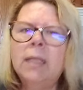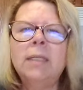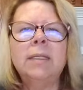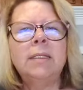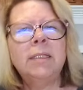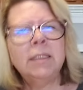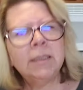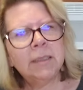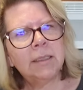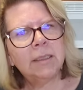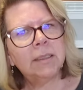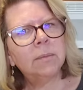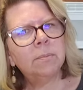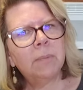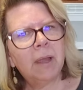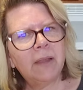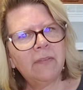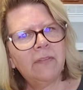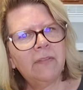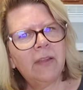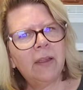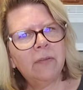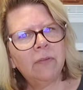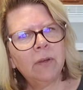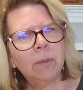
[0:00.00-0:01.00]
This is my
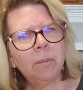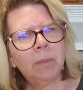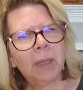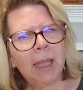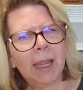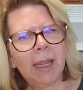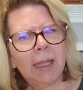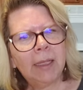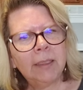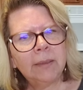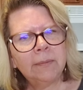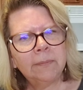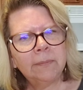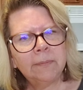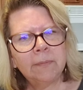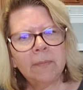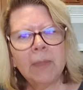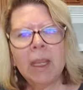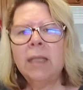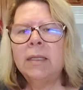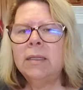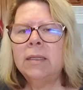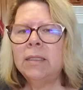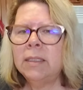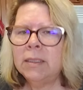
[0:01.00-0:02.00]
favorite pan.
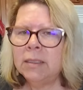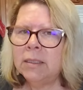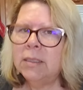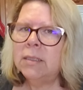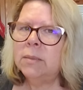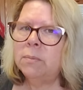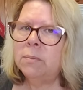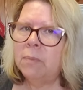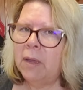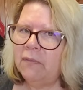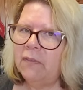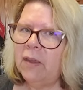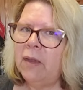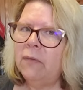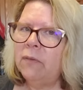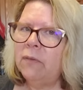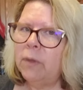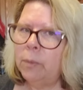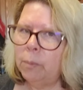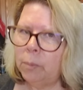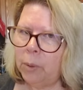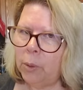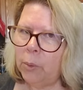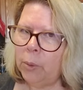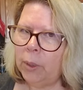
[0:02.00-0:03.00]
This is my
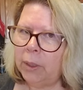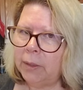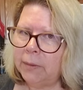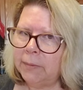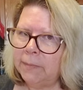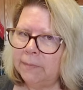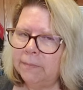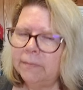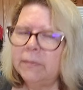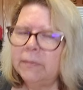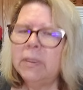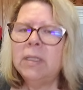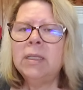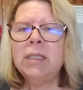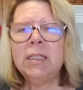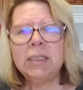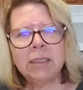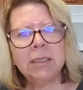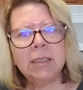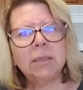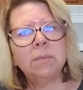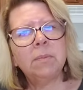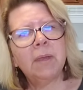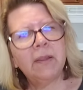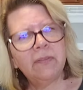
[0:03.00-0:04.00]
favorite bowl. This
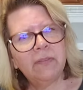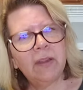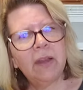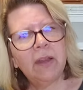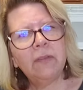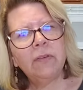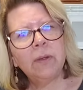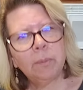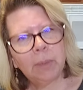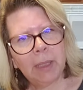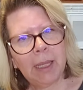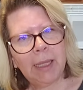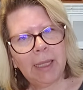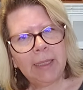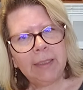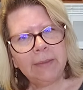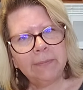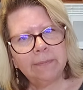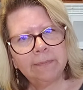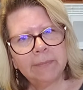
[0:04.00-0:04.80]
is my favorite plate.